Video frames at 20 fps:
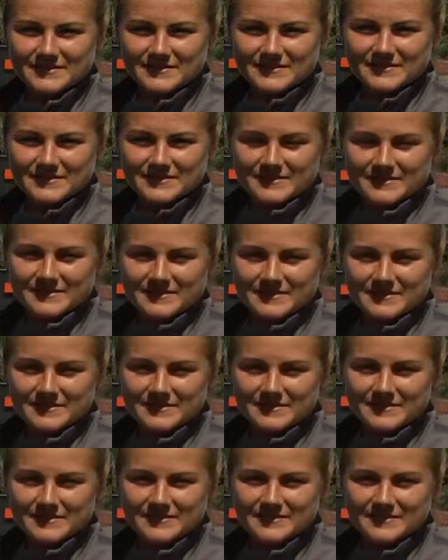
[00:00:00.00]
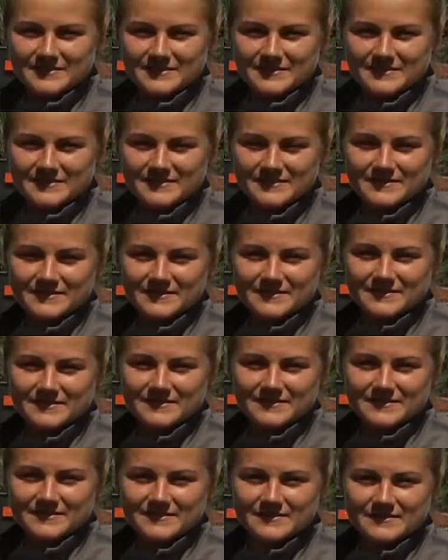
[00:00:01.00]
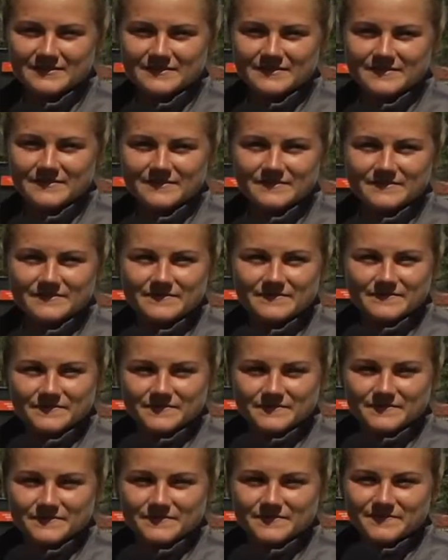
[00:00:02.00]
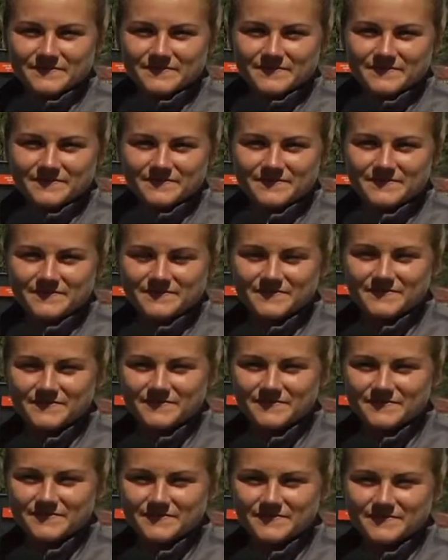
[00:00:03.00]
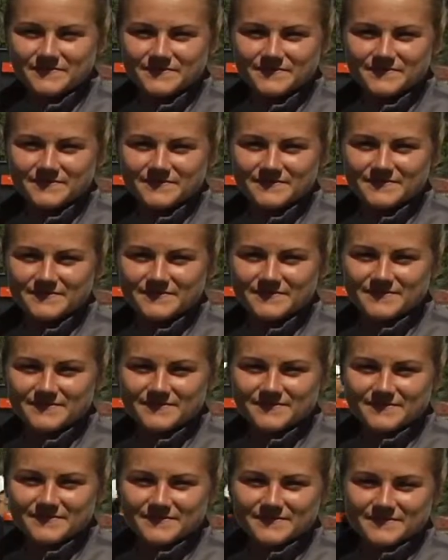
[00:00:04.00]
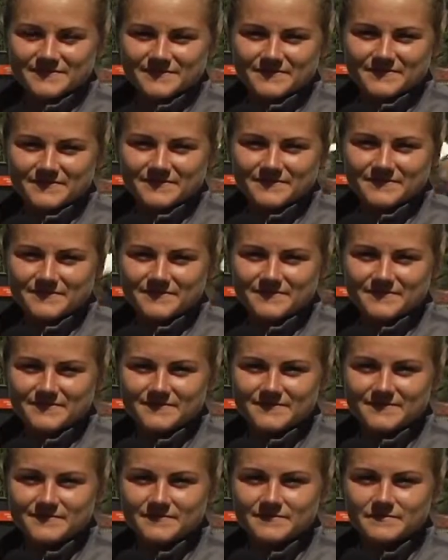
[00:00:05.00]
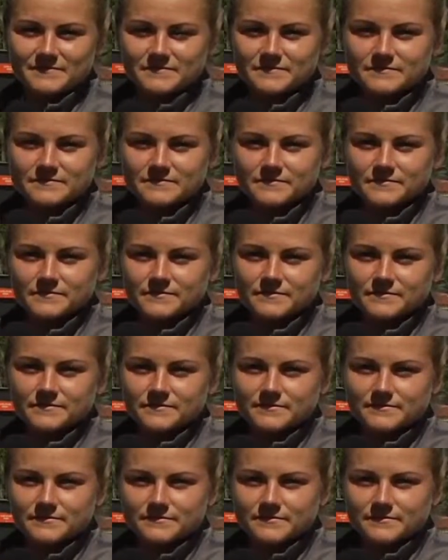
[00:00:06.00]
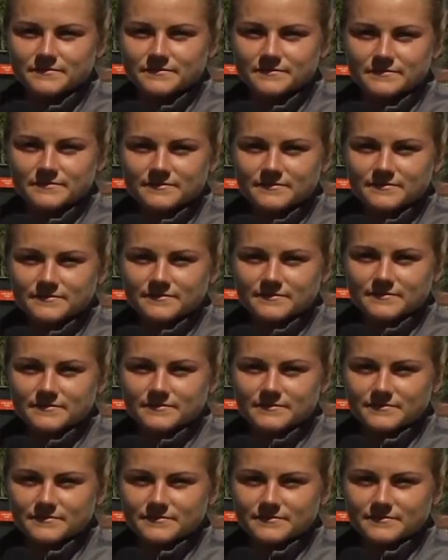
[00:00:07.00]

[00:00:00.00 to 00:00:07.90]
(silent)